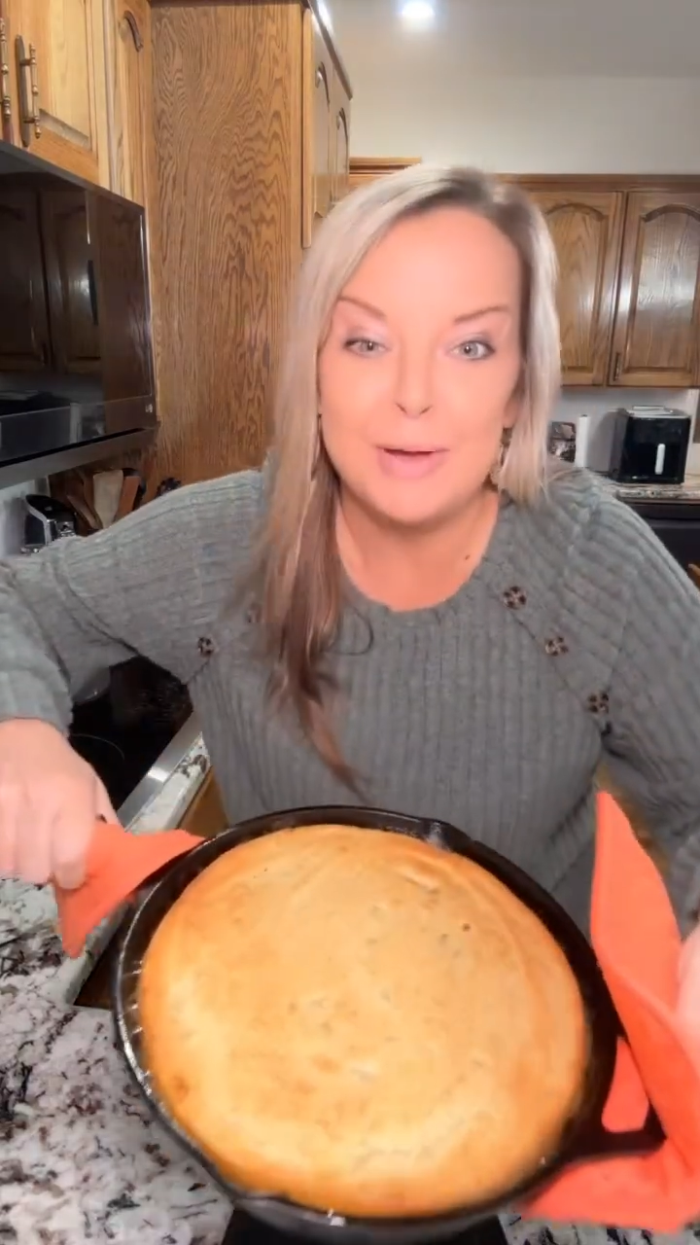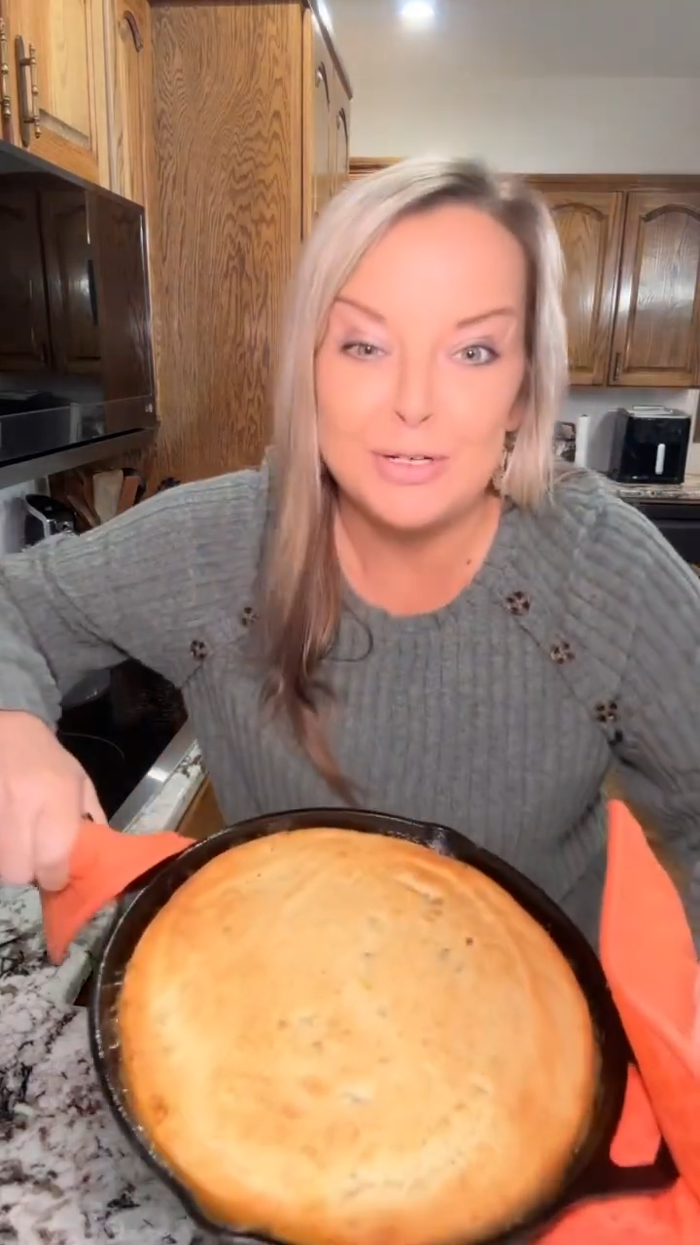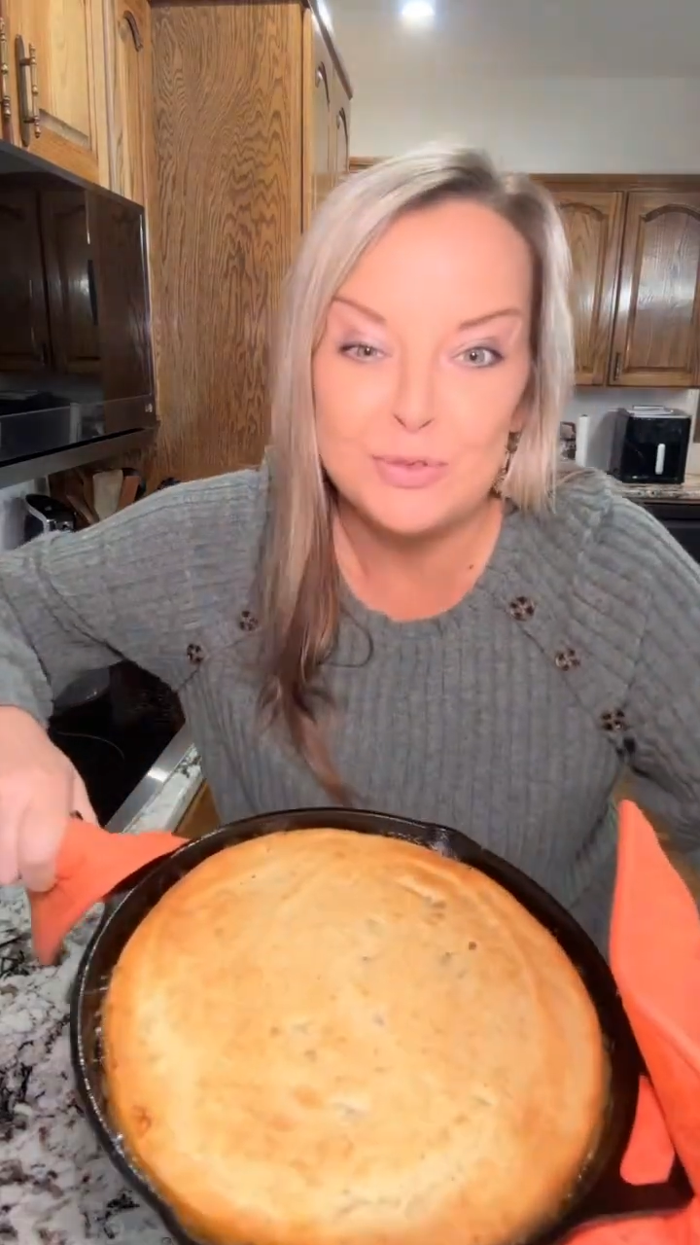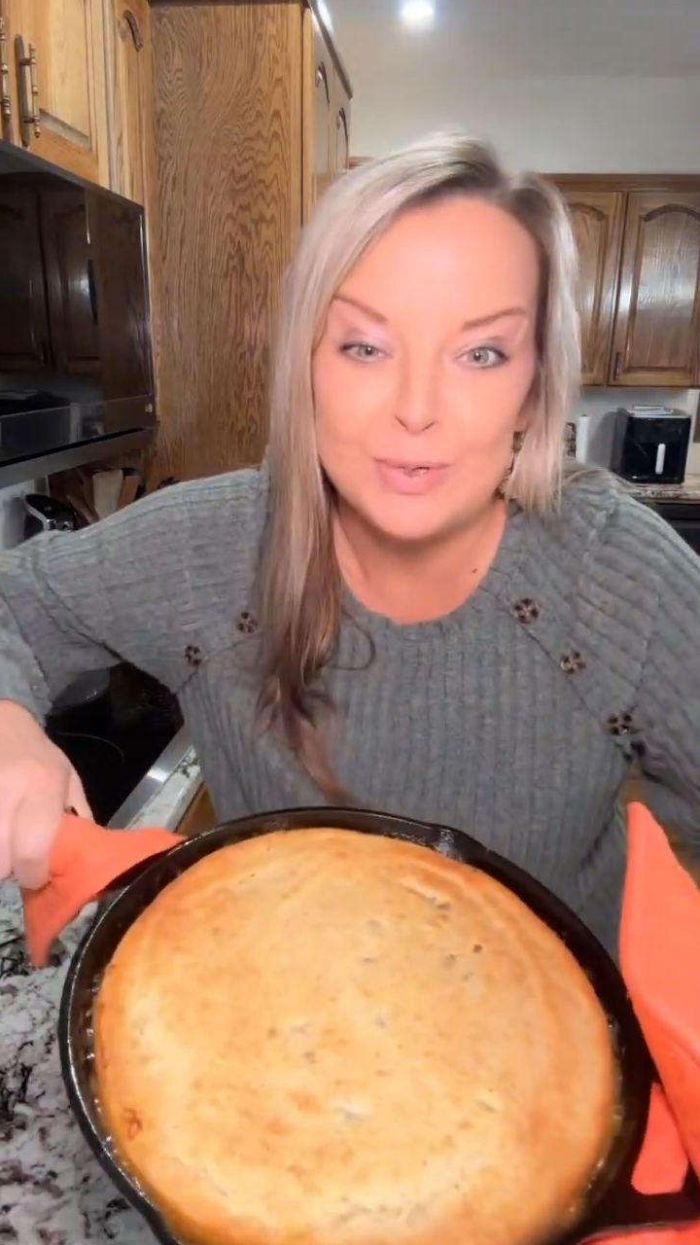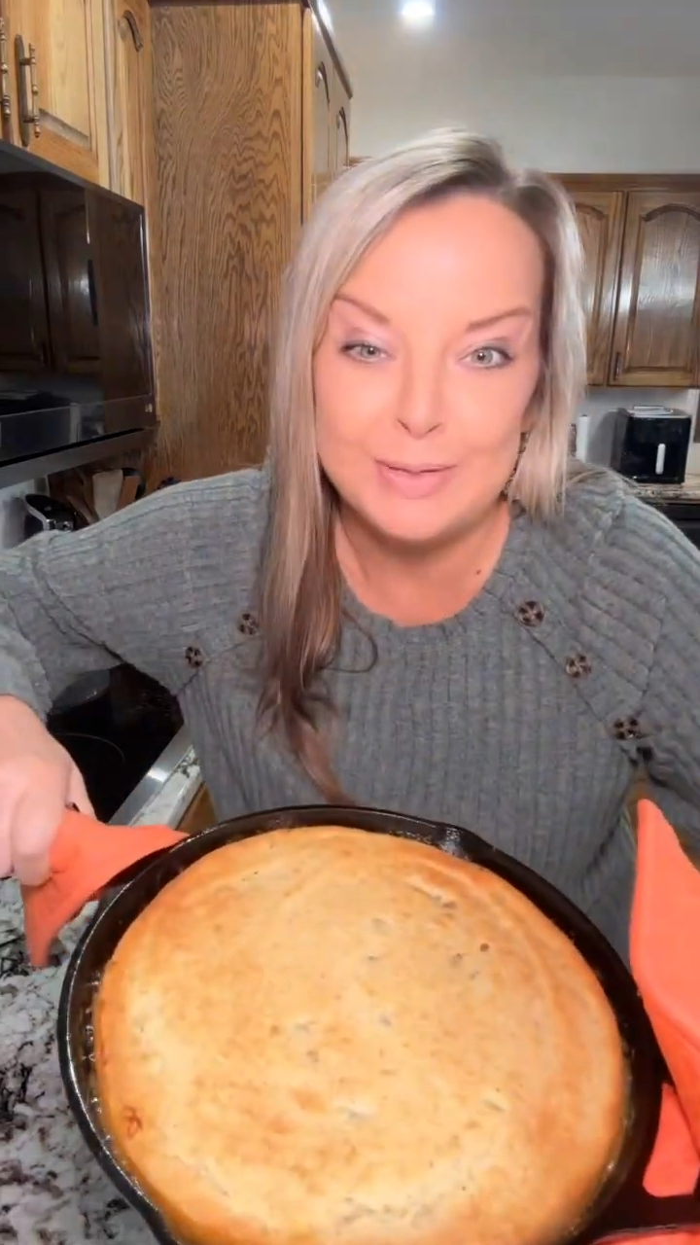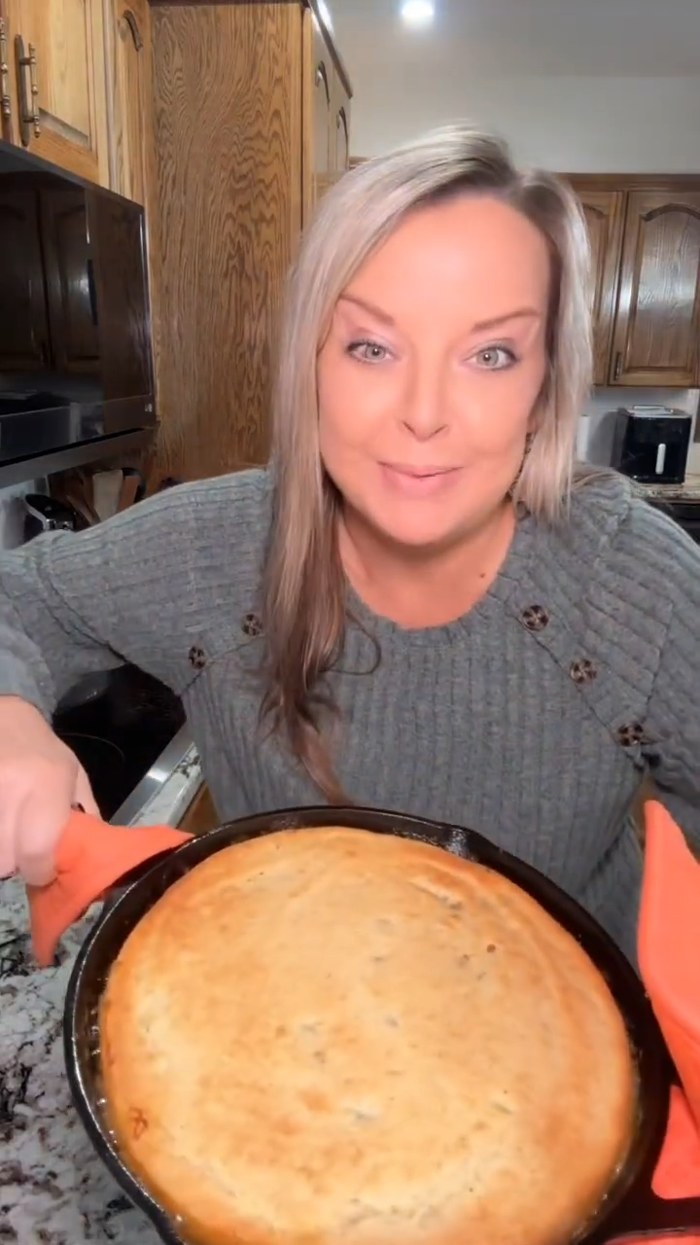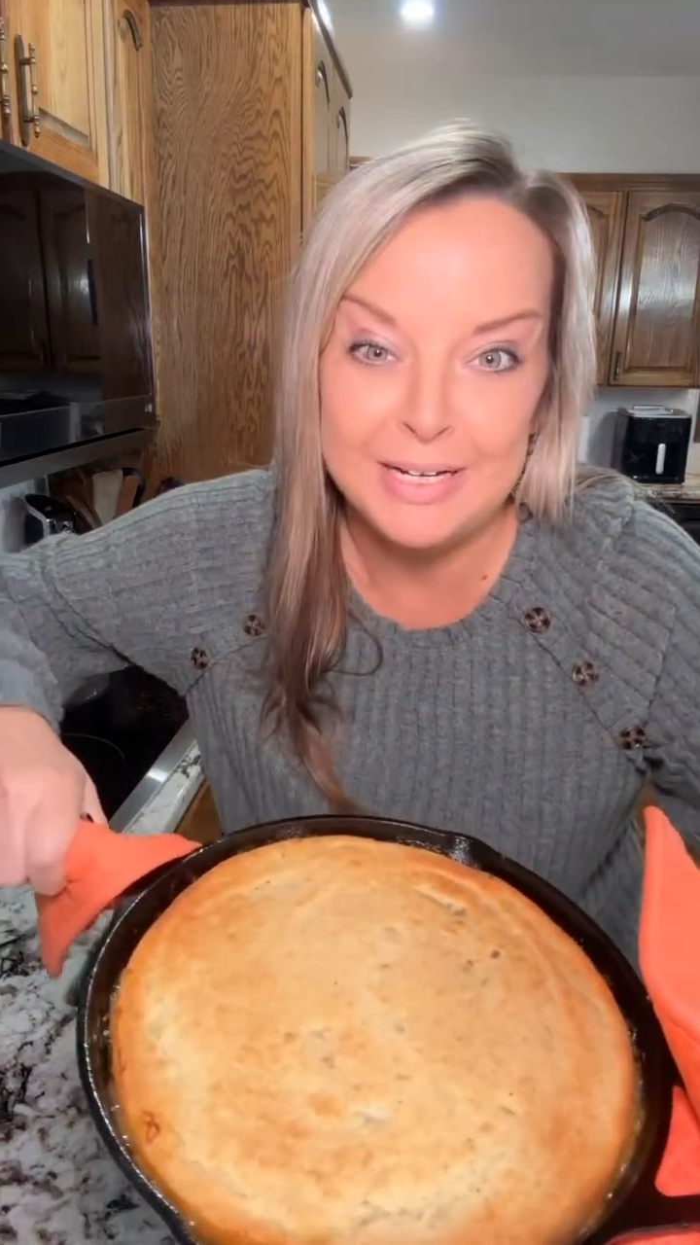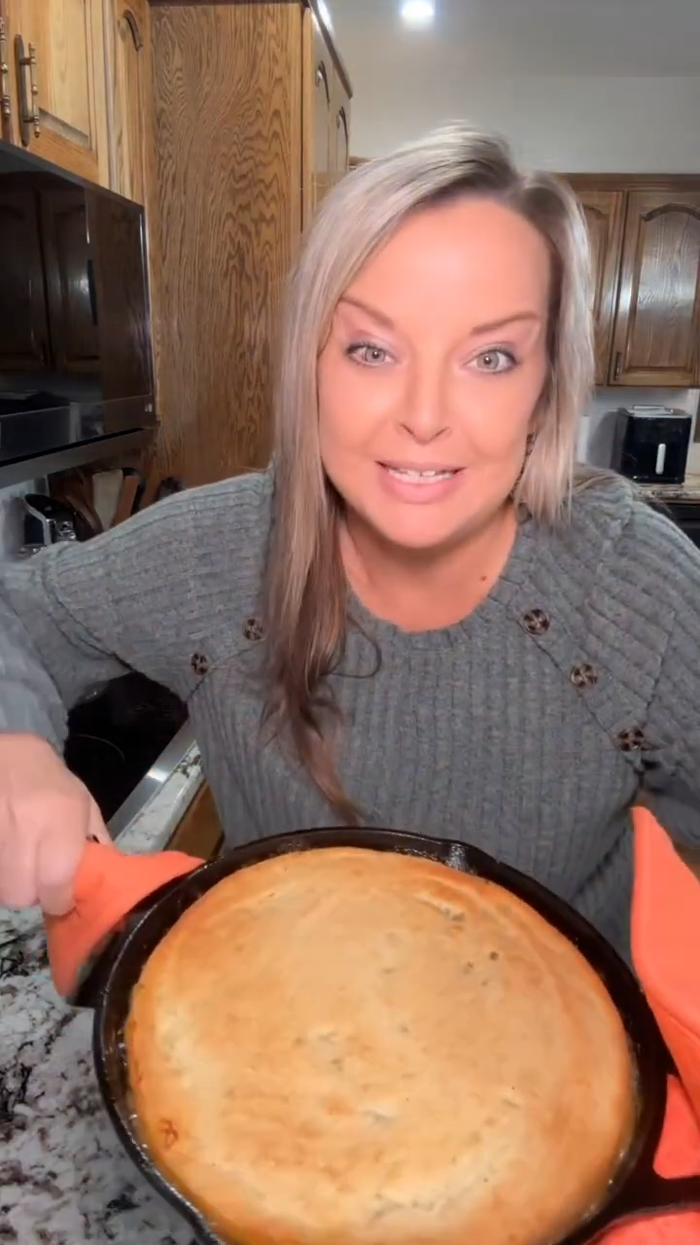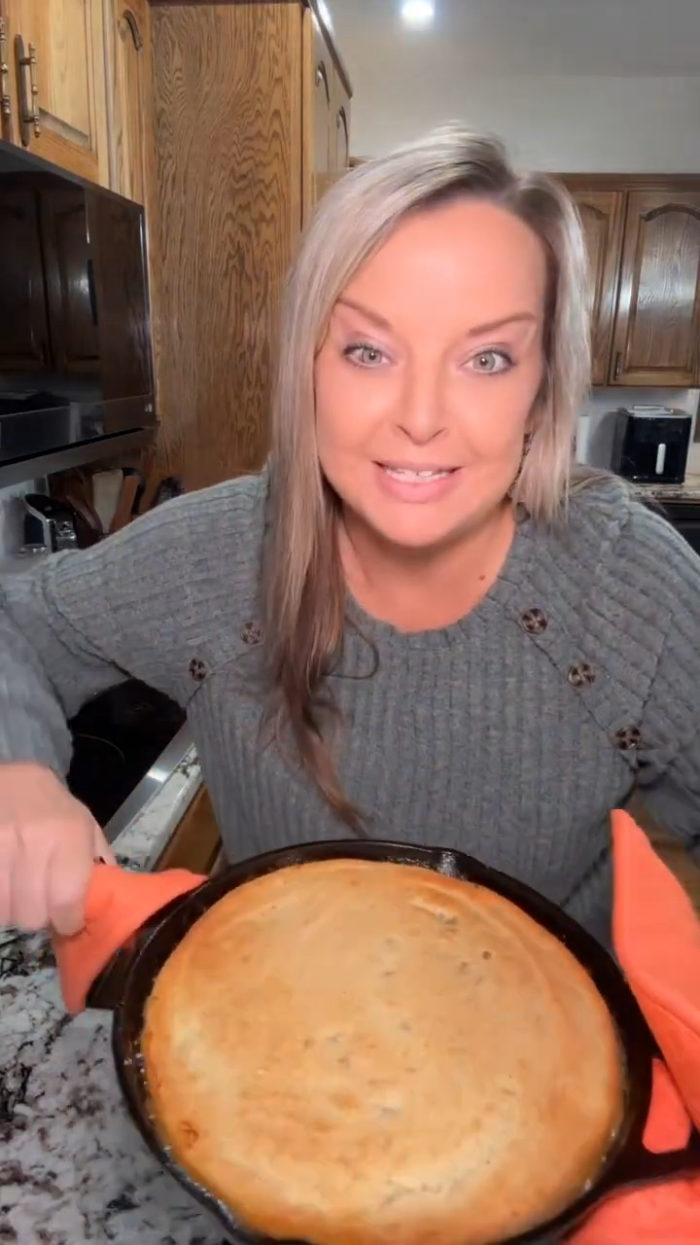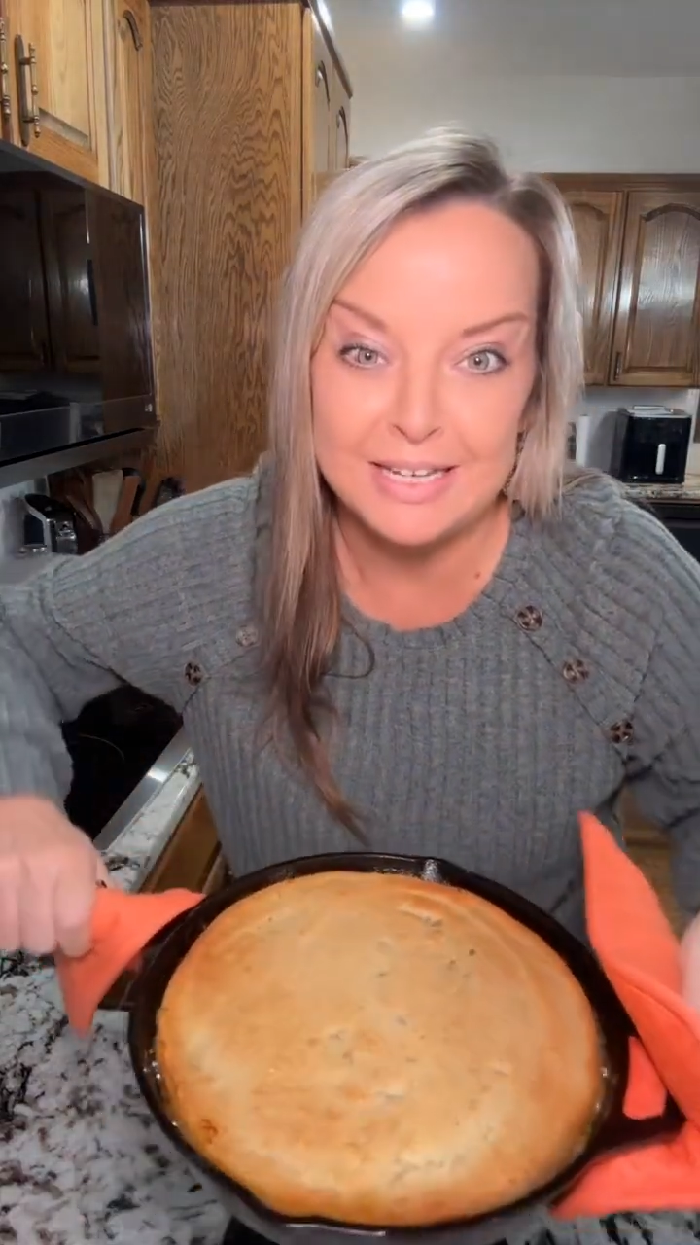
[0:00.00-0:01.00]
20
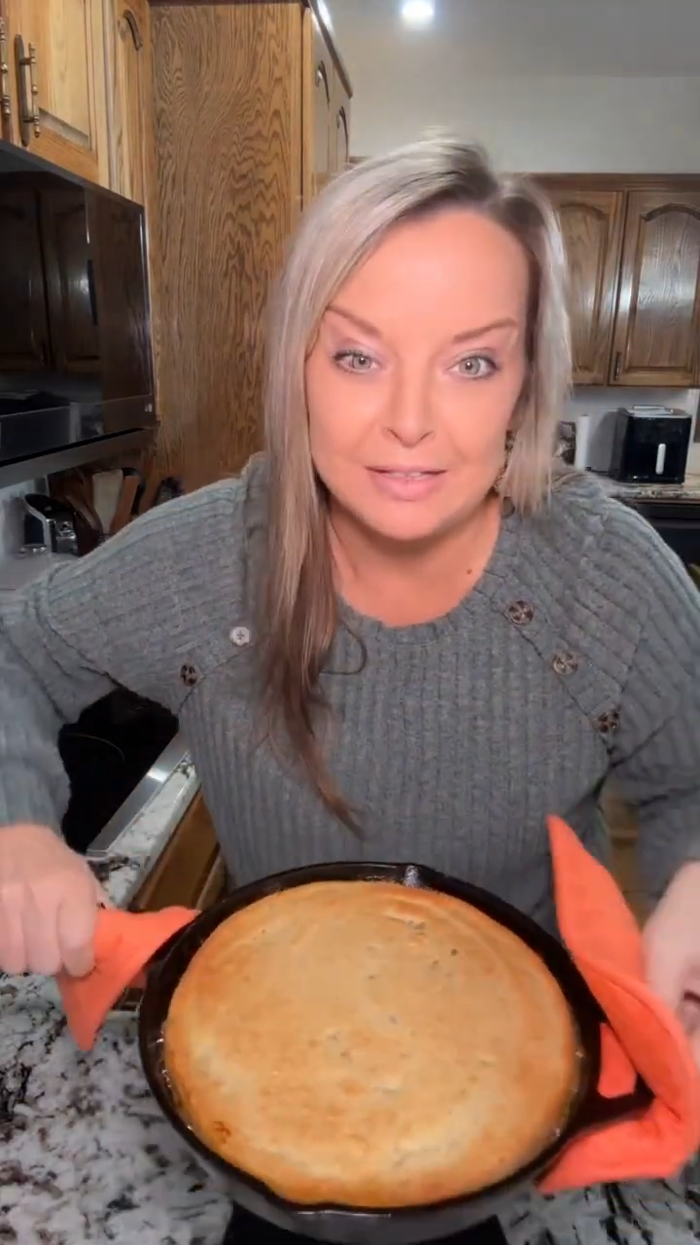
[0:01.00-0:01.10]
minutes and it